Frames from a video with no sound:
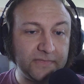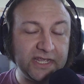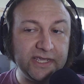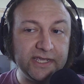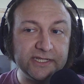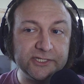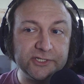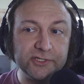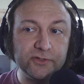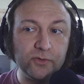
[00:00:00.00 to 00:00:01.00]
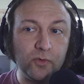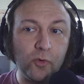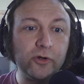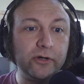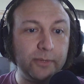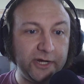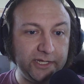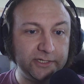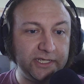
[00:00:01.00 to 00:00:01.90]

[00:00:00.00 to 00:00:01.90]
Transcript: He is order-brained.